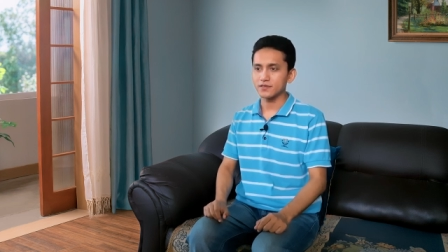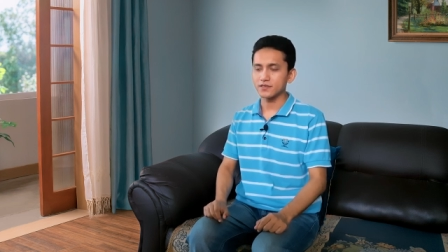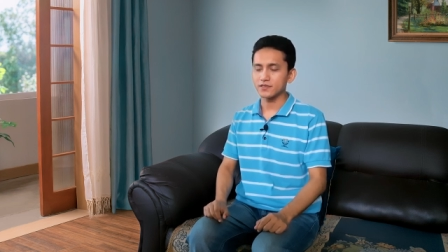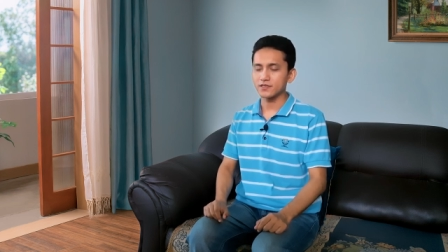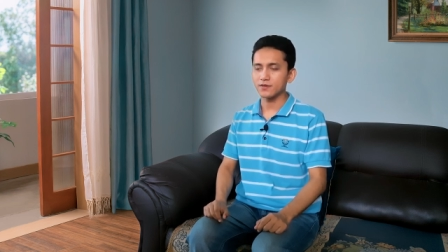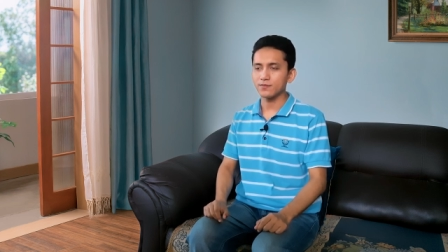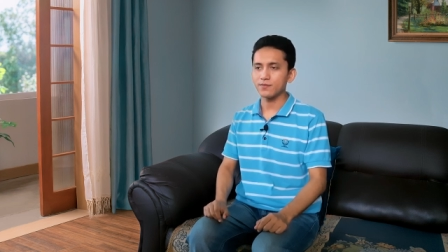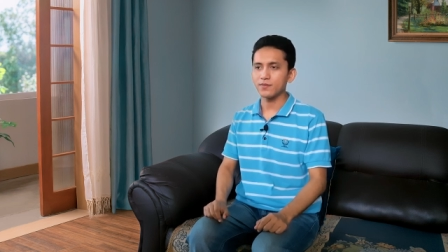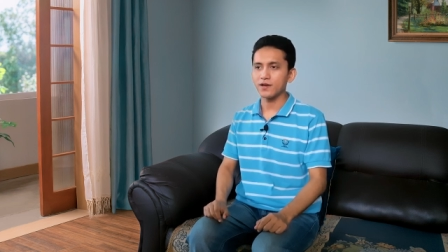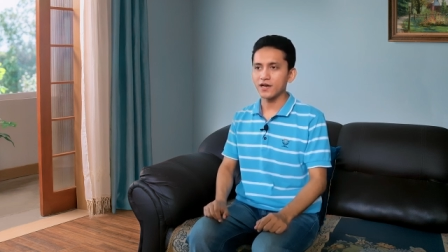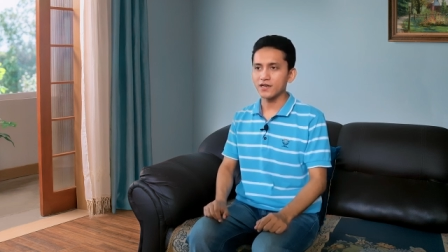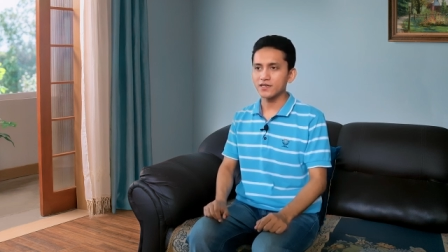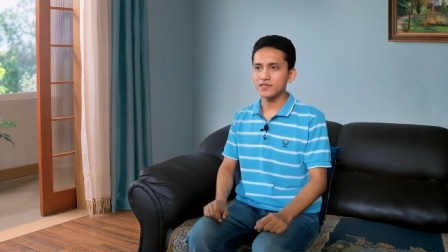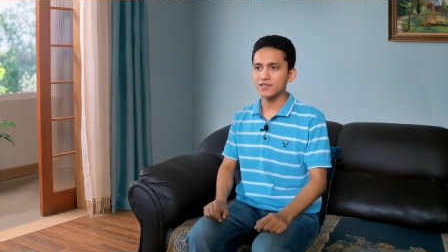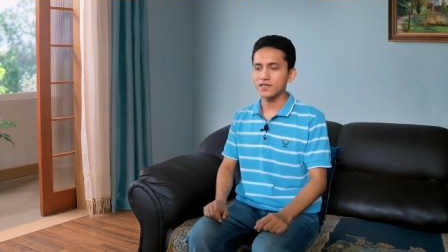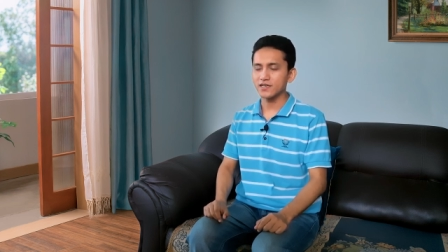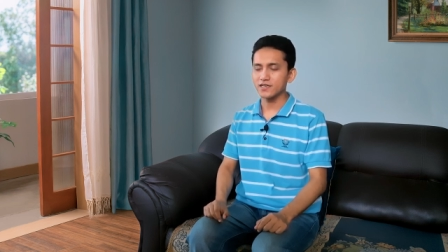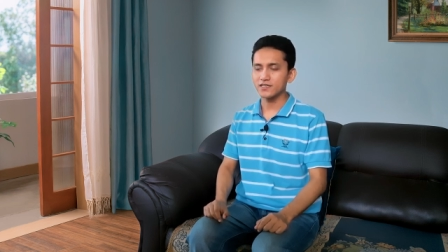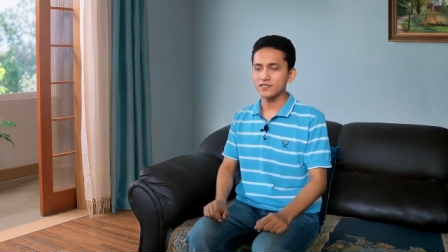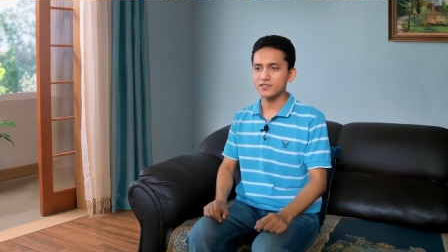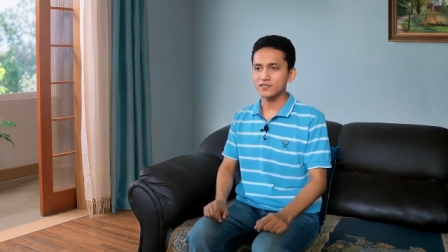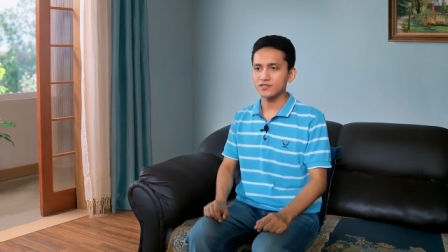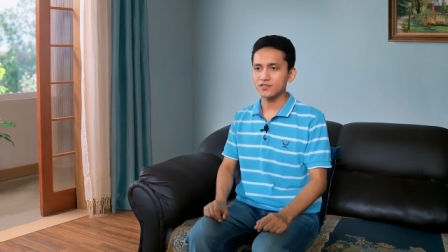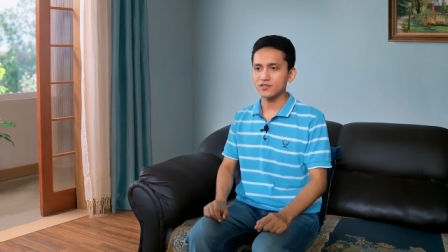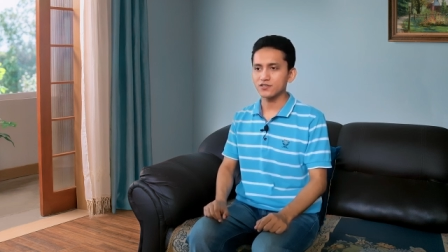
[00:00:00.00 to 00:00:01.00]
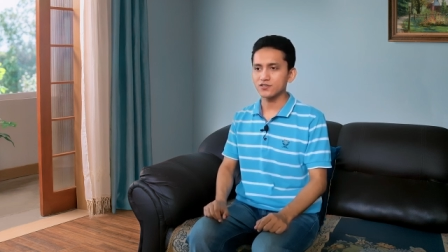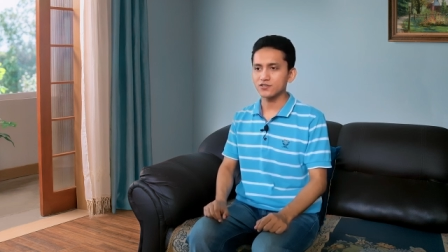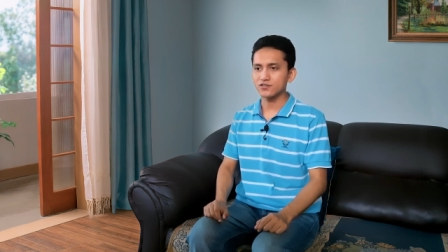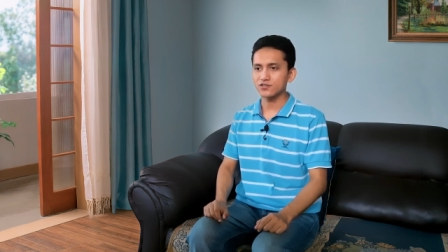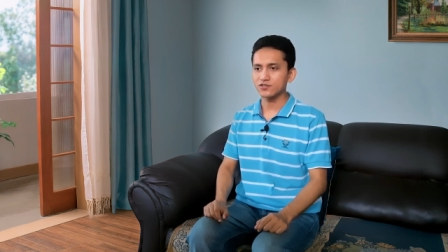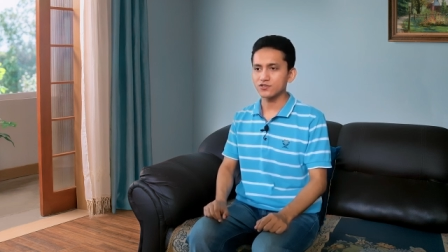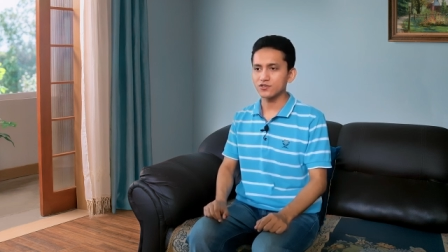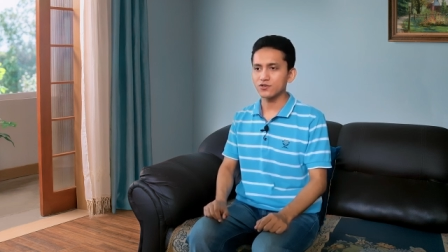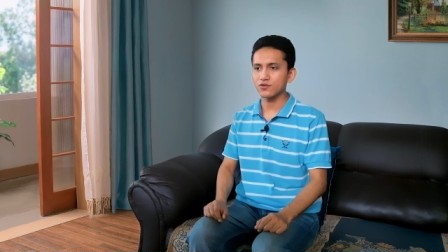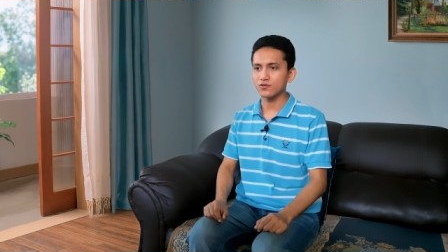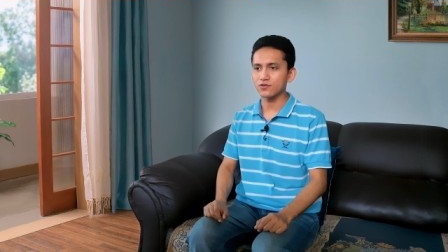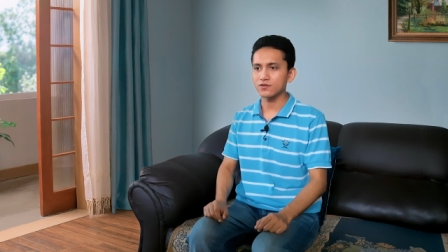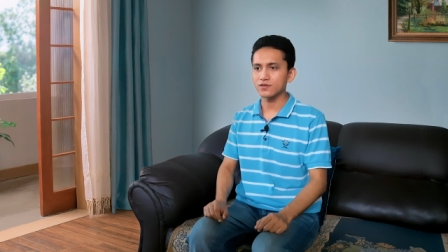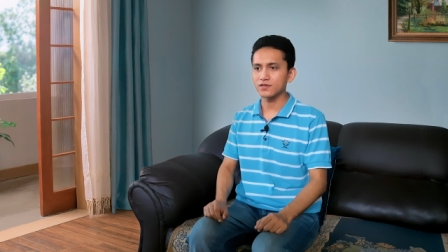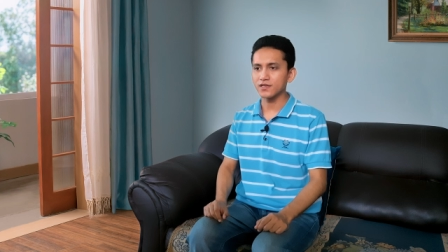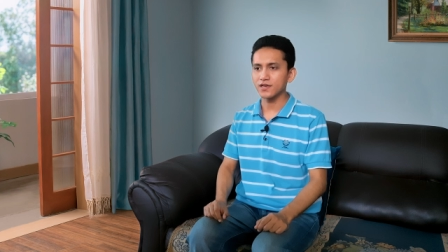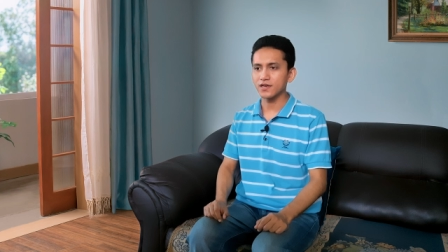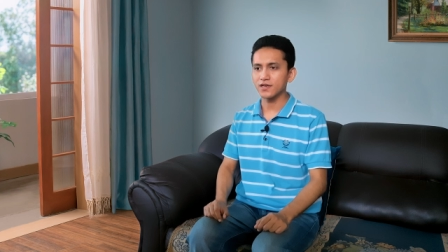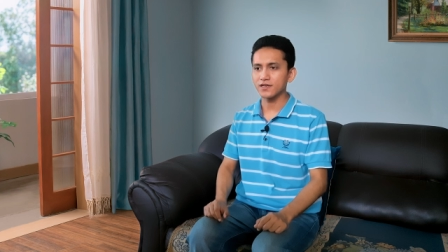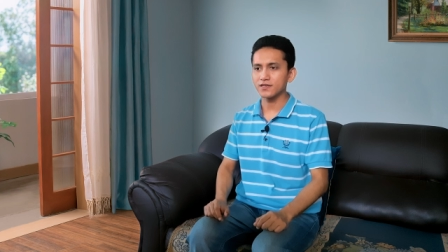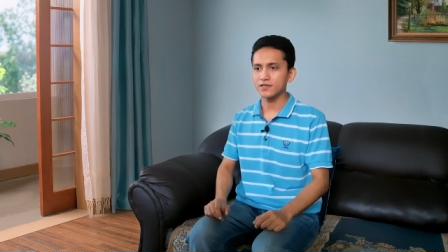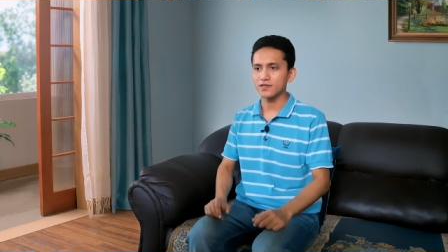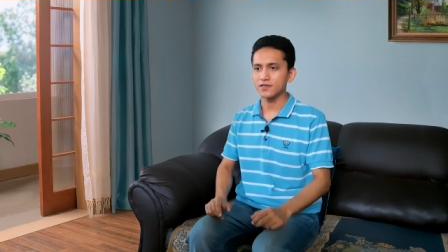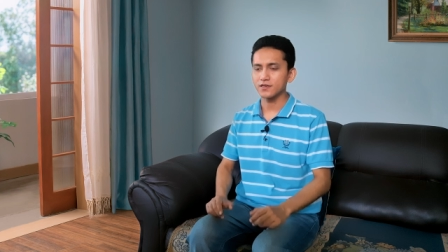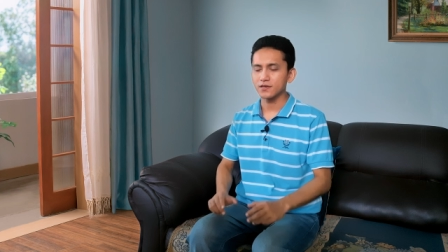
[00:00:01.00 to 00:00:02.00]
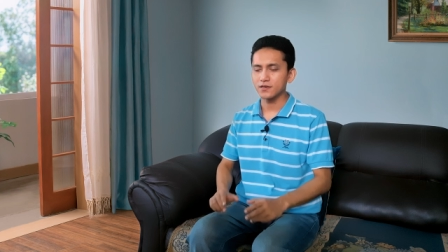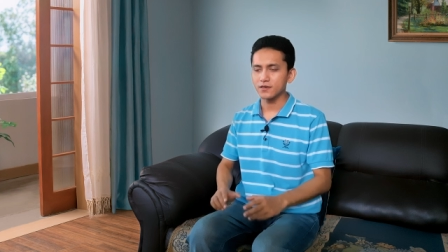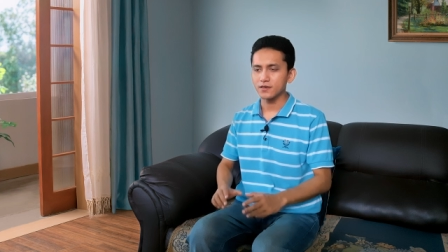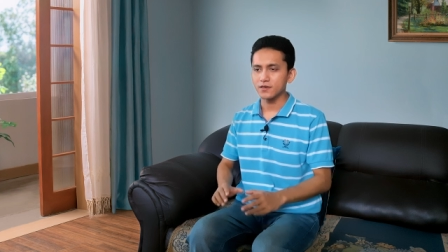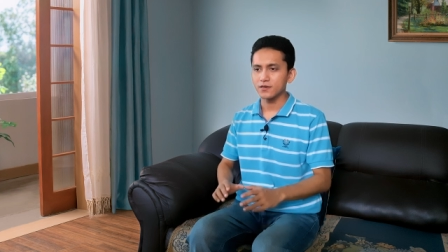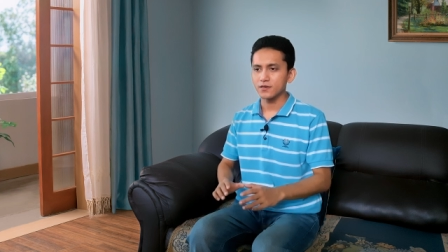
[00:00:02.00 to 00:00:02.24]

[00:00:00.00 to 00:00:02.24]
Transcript: The blood test showed that